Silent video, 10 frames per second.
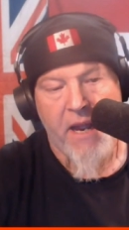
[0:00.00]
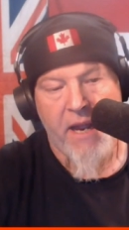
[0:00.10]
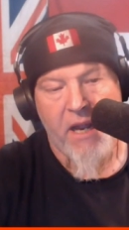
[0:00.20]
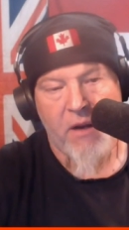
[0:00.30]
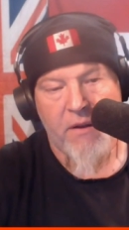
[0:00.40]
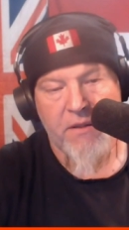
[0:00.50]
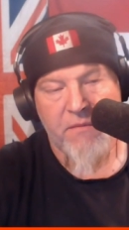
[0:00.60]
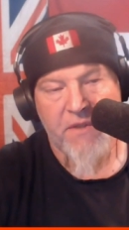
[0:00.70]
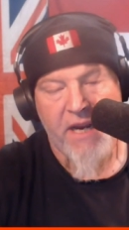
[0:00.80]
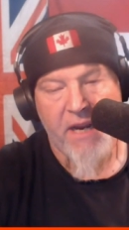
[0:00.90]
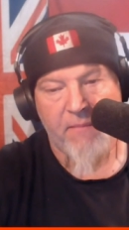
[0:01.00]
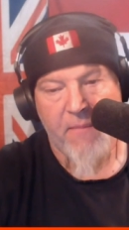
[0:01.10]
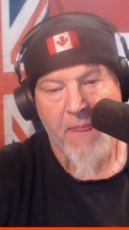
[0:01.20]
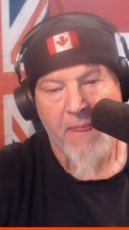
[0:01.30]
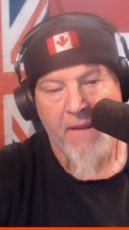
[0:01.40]
Anyhow, as I'm saying,
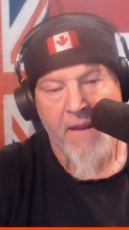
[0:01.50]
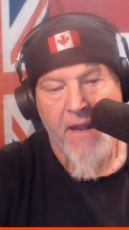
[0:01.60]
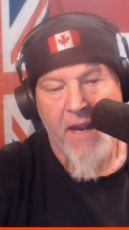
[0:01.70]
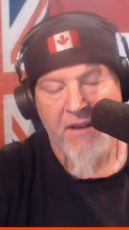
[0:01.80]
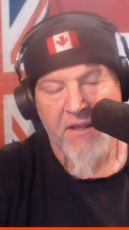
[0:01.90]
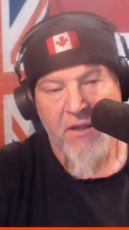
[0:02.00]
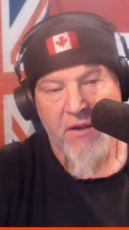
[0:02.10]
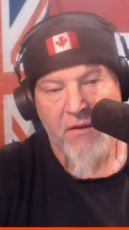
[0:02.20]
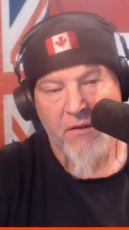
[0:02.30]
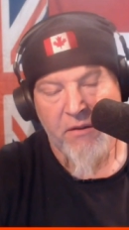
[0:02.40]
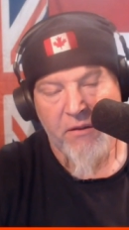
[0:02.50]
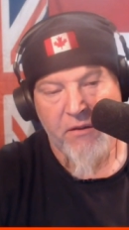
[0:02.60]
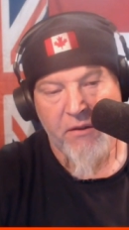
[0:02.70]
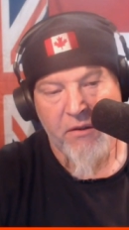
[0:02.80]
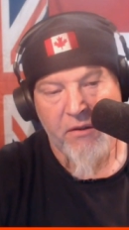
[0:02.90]
it doesn't look going
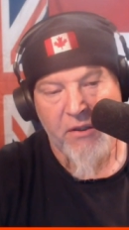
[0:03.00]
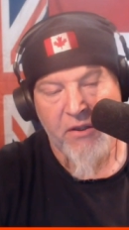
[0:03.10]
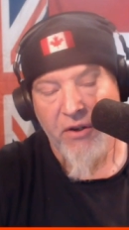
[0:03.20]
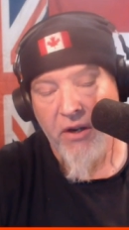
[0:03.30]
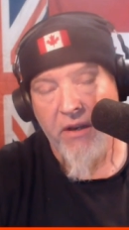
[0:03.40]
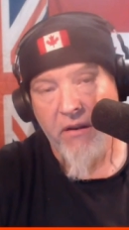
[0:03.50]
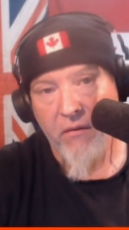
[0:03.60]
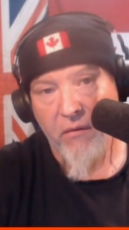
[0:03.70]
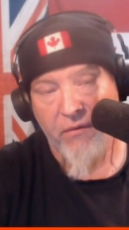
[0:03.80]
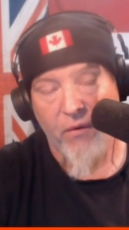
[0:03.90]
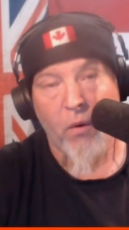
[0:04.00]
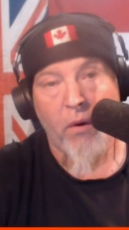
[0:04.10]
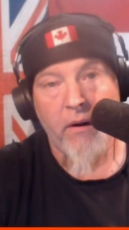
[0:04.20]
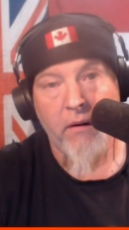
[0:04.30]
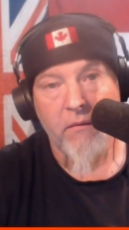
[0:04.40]
to look good
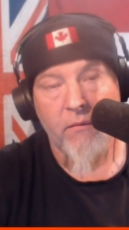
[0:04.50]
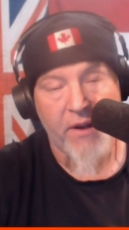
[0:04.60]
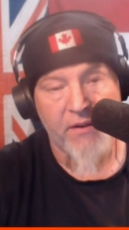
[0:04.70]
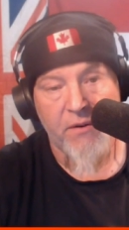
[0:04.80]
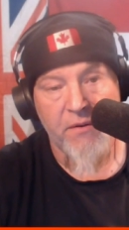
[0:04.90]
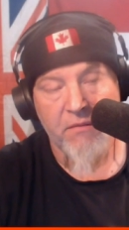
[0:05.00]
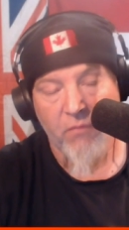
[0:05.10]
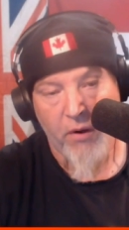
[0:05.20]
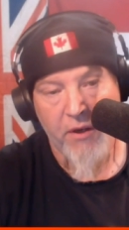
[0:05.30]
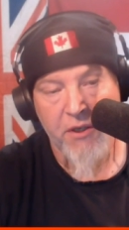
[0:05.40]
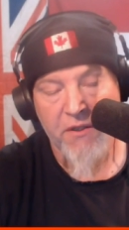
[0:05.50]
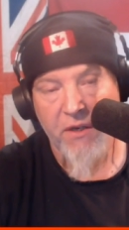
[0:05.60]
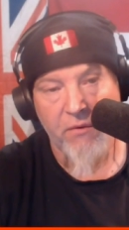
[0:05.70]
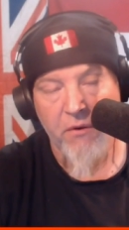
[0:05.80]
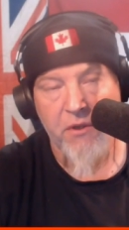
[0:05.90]
for renters and mortgages
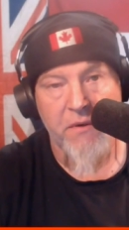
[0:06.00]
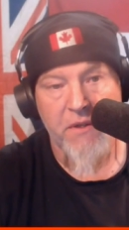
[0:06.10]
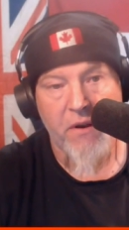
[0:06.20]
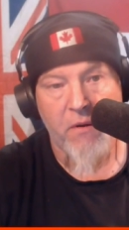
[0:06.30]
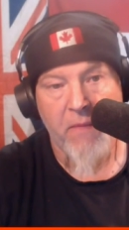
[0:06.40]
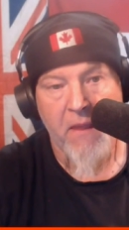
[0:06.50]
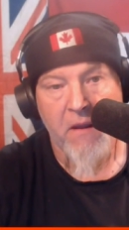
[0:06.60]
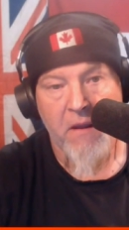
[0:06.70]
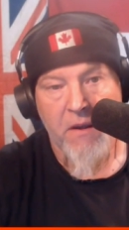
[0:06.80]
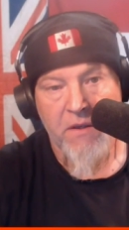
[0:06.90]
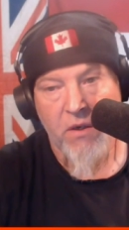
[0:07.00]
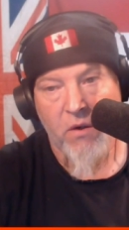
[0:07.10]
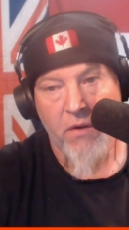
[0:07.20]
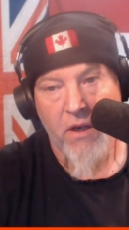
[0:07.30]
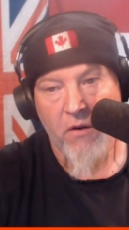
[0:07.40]
and groceries too.
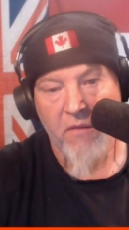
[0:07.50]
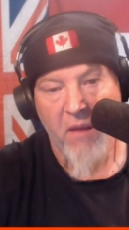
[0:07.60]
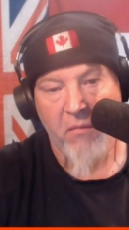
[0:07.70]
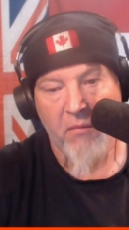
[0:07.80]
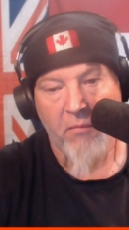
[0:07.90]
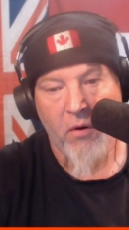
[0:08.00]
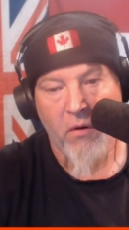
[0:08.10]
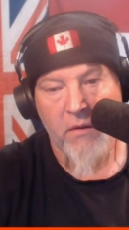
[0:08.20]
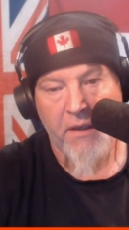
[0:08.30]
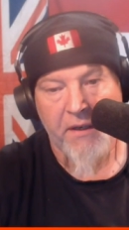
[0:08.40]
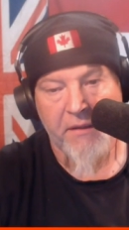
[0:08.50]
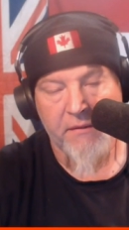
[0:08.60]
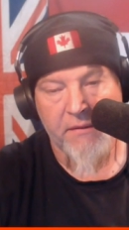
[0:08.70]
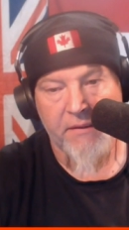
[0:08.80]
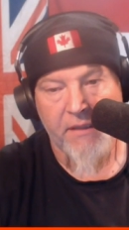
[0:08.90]
So you know you may be able to borrow a,
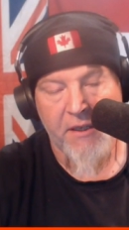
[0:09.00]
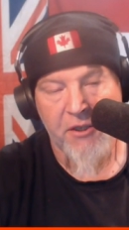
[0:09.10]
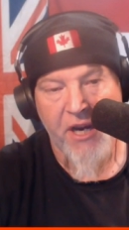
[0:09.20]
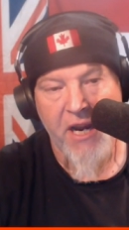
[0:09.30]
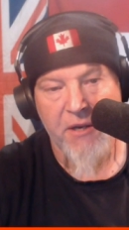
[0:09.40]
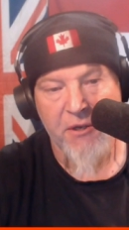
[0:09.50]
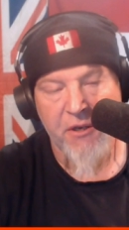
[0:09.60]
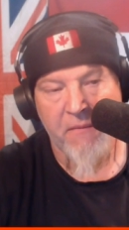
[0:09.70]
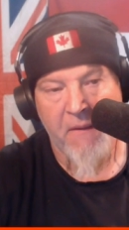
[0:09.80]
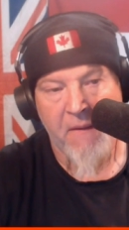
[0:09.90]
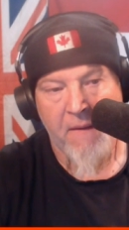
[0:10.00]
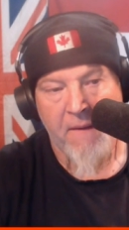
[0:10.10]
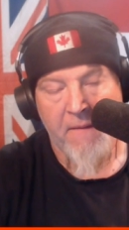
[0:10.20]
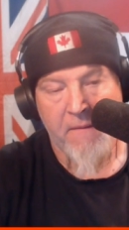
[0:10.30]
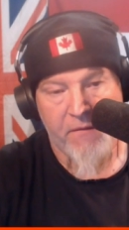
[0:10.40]
a lot of change
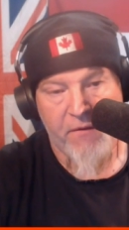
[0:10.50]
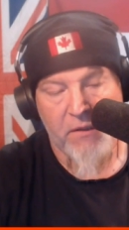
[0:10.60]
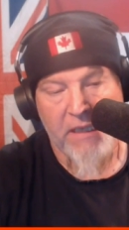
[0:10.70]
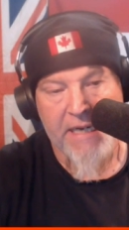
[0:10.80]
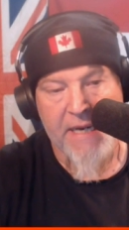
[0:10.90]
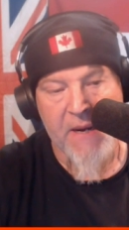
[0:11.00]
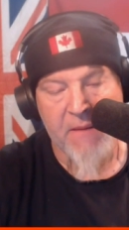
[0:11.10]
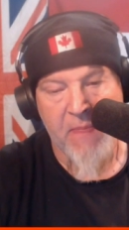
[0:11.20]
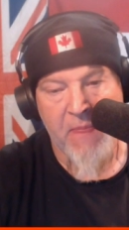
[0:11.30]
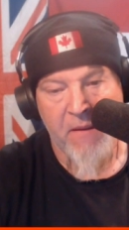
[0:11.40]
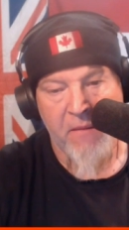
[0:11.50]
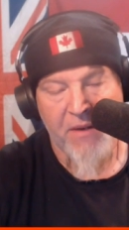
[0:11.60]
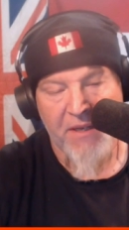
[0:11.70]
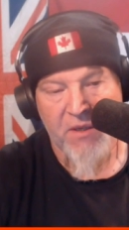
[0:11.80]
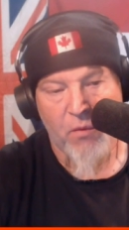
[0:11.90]
if you're lucky,
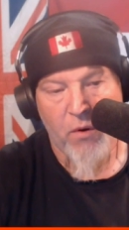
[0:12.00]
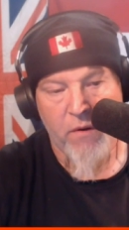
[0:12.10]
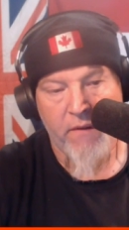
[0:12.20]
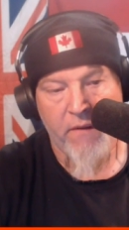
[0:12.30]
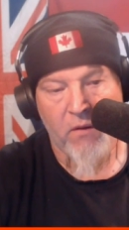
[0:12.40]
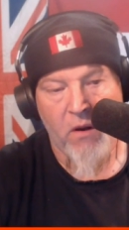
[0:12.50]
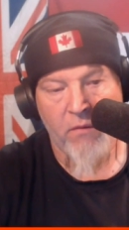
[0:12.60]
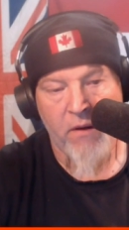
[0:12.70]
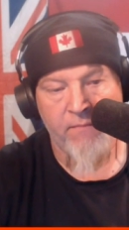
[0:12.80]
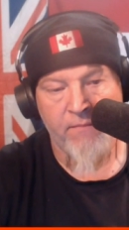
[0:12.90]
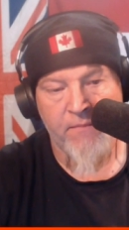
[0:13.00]
but is it worth it in the long run?